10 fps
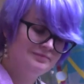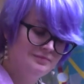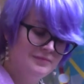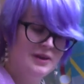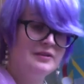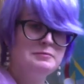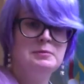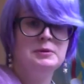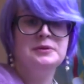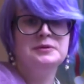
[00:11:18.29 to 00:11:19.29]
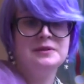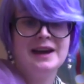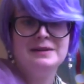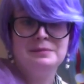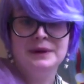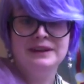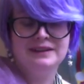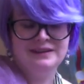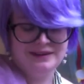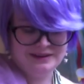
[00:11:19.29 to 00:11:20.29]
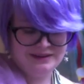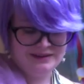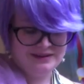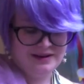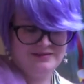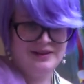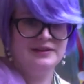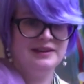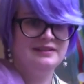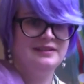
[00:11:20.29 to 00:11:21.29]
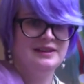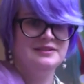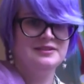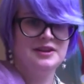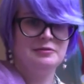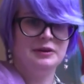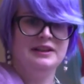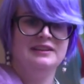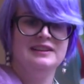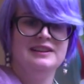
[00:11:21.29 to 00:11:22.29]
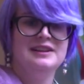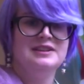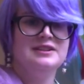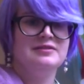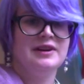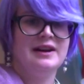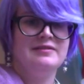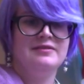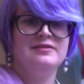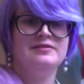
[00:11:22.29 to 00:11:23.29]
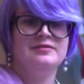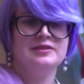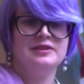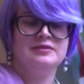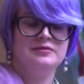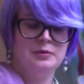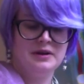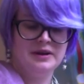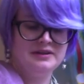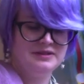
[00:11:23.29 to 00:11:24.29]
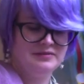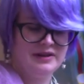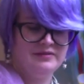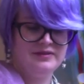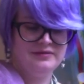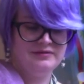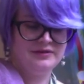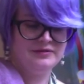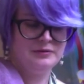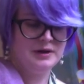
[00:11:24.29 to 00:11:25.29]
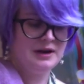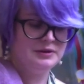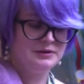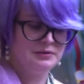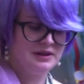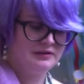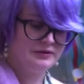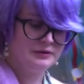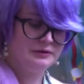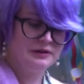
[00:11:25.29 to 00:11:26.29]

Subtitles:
There are people who do that, but I found that kittens generally survive for 4 hours without food.